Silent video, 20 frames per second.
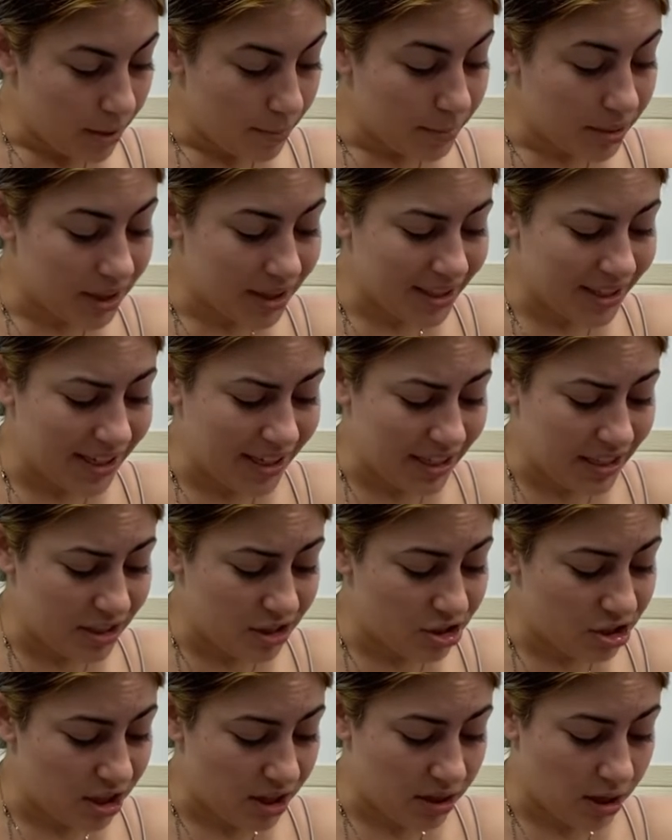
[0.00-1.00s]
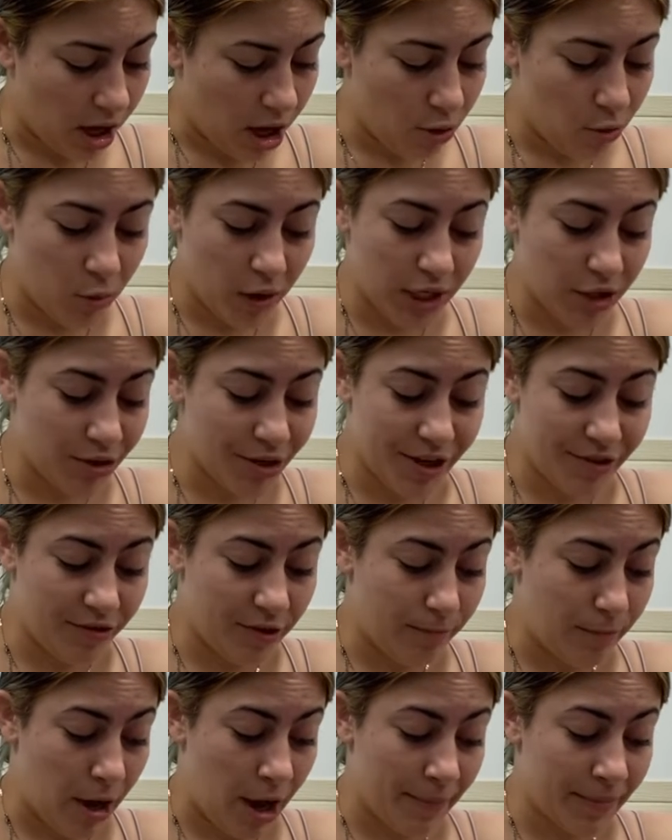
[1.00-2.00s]
"Please," she thought, wondering if
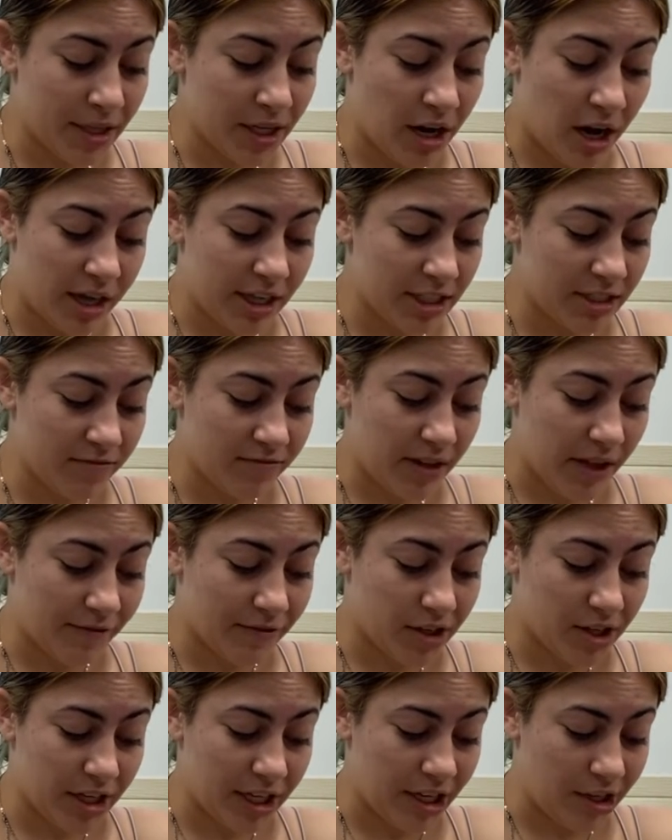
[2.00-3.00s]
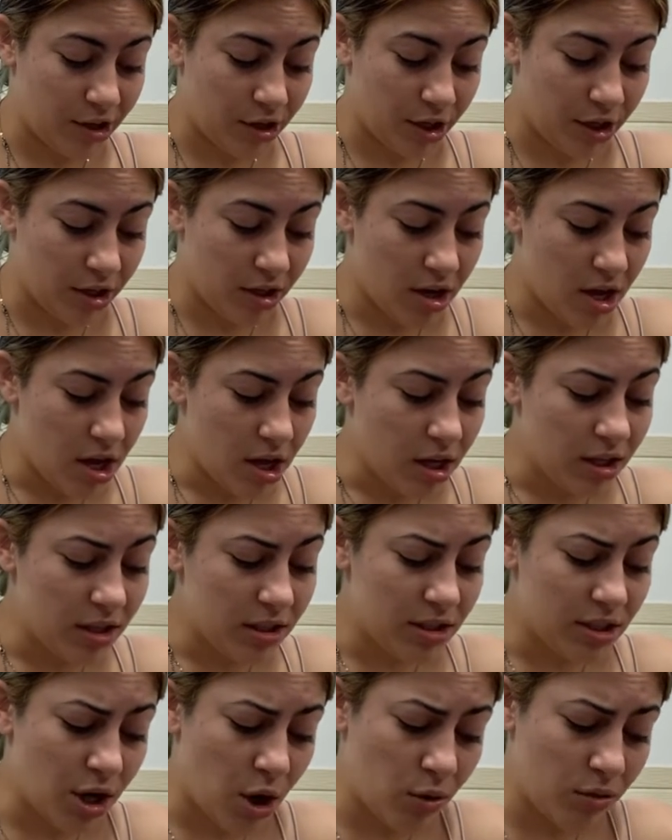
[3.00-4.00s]
her mom, the goddess of love, could hear her.
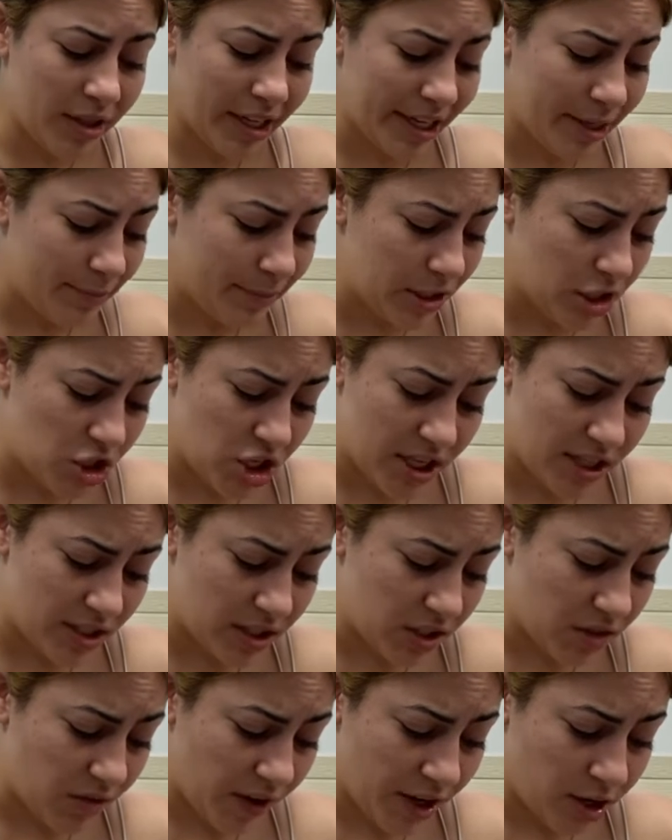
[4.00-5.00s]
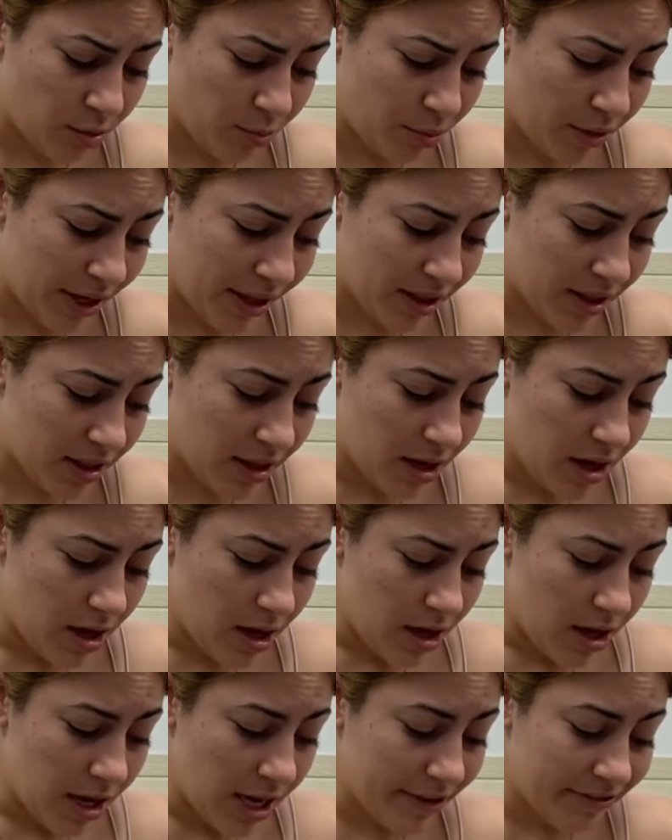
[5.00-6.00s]
"Don't let it be Jason's final breath.
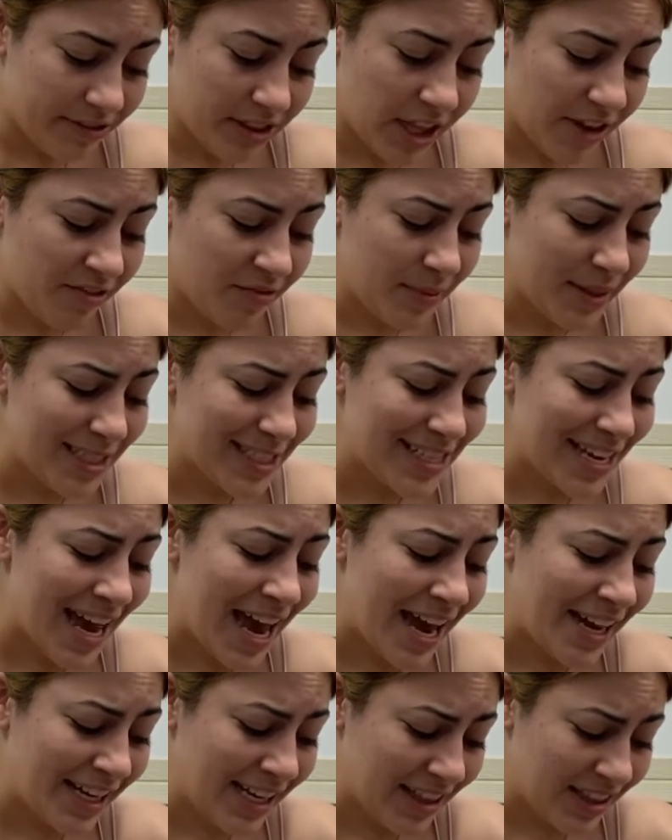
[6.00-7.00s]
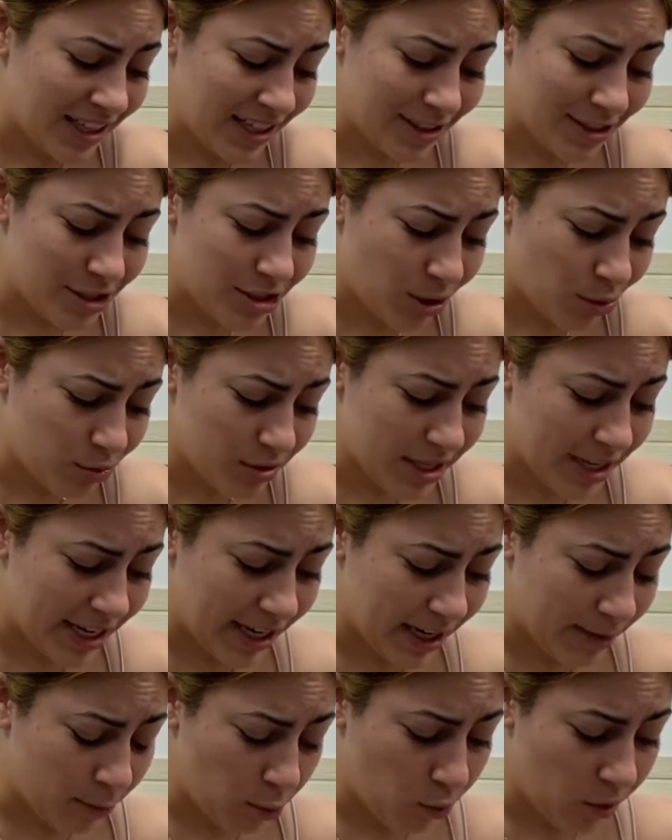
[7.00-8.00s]
If love means anything, don't
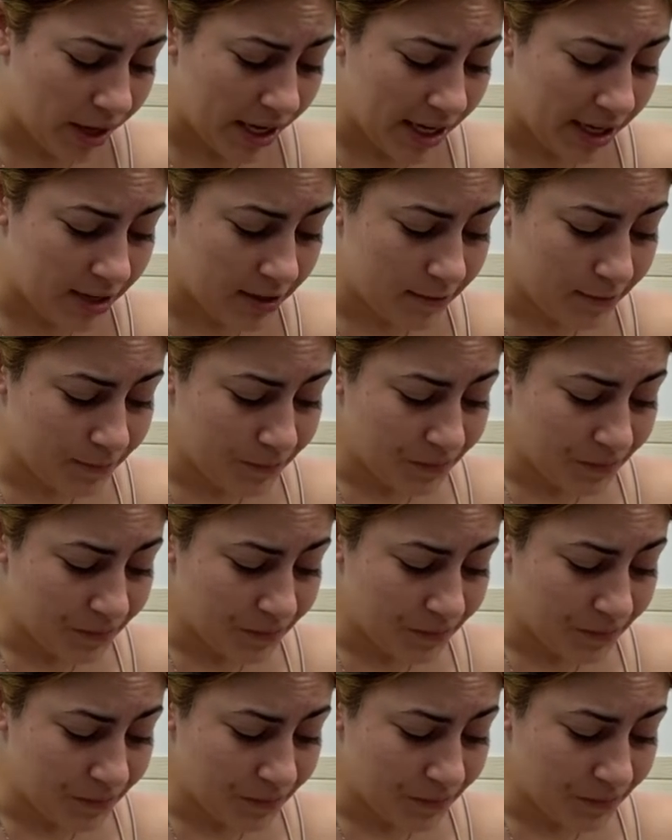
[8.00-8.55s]
take him away."